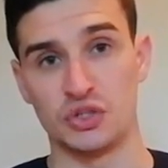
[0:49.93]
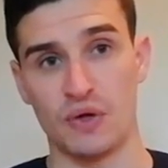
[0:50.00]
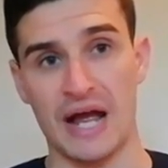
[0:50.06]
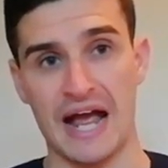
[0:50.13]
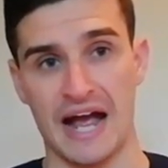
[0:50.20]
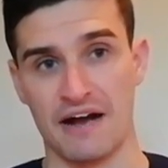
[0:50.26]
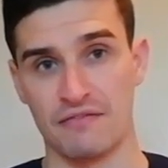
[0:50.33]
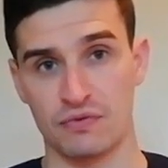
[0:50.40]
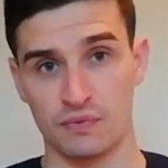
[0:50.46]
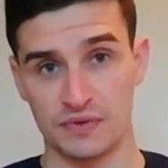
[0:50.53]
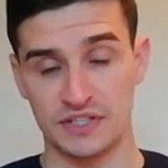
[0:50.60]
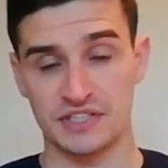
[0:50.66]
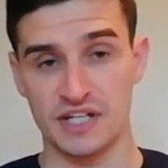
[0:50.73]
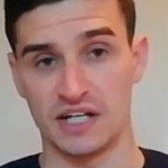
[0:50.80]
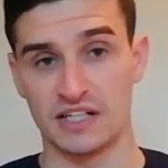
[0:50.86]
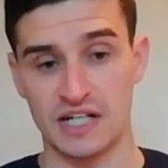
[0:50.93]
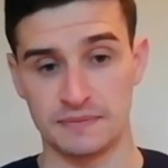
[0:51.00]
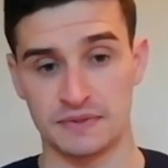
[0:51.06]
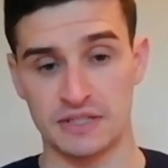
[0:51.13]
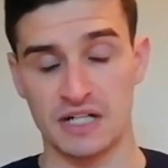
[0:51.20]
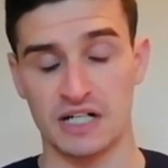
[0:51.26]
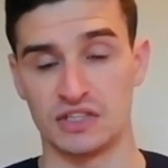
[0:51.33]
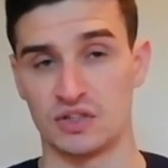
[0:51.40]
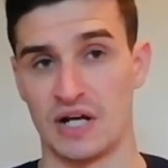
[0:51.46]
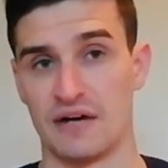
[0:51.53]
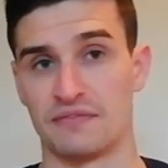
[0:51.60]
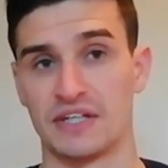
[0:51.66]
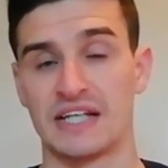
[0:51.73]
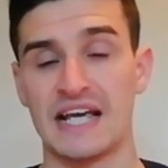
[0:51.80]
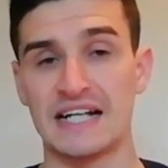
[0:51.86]
you have with the certain types of cards you have
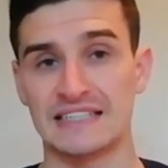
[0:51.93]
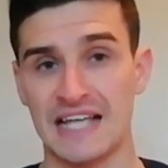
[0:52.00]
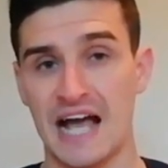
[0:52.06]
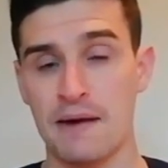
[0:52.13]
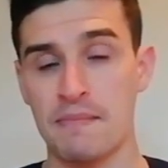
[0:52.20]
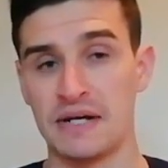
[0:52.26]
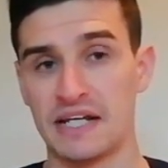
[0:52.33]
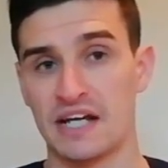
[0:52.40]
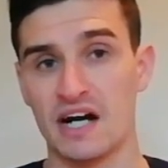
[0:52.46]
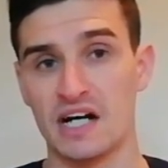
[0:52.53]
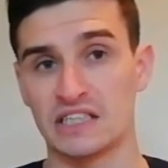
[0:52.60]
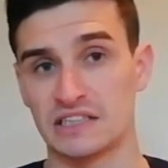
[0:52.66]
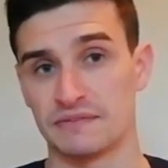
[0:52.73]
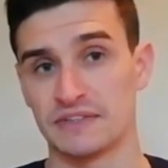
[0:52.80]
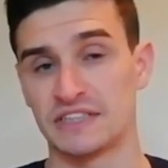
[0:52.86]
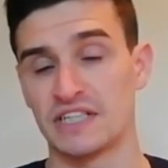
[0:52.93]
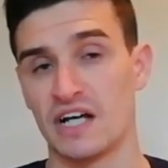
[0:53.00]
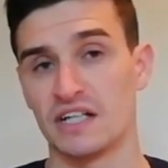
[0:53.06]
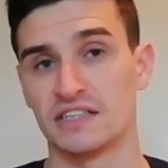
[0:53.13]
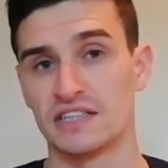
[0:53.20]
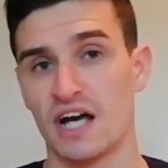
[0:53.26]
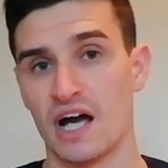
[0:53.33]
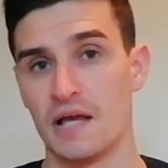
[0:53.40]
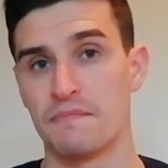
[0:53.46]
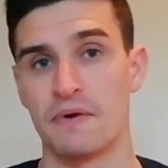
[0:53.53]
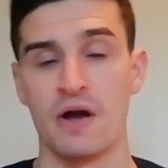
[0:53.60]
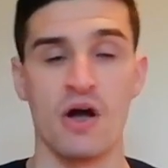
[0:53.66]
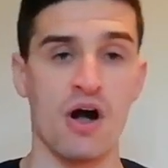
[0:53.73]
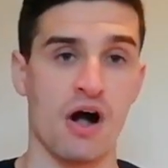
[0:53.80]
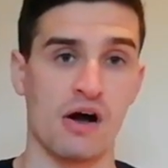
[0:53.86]
to guess how many cards of a certain type
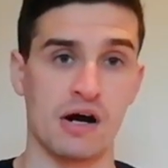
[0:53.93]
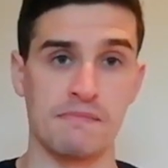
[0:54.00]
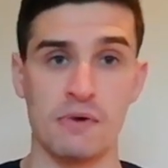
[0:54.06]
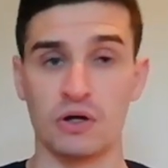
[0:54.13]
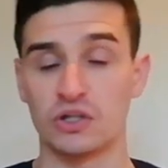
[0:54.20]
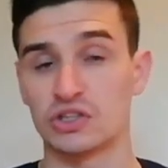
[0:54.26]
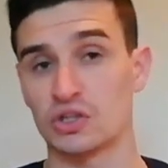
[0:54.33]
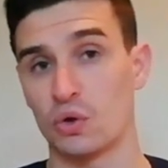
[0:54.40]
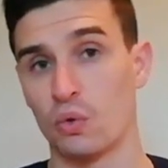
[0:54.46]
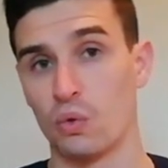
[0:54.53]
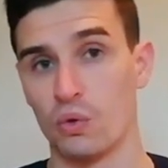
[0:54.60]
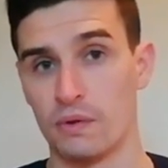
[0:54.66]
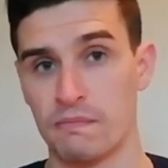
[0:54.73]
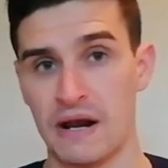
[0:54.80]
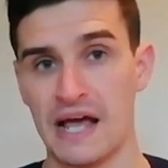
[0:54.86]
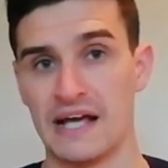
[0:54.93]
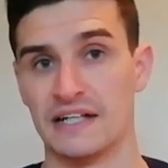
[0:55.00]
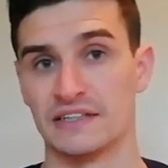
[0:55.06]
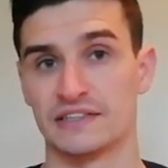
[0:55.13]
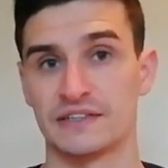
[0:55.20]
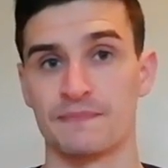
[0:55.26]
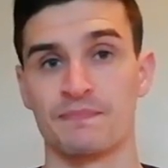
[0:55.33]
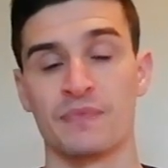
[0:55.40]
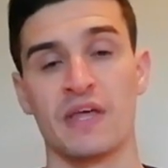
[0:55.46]
are amongst all the players.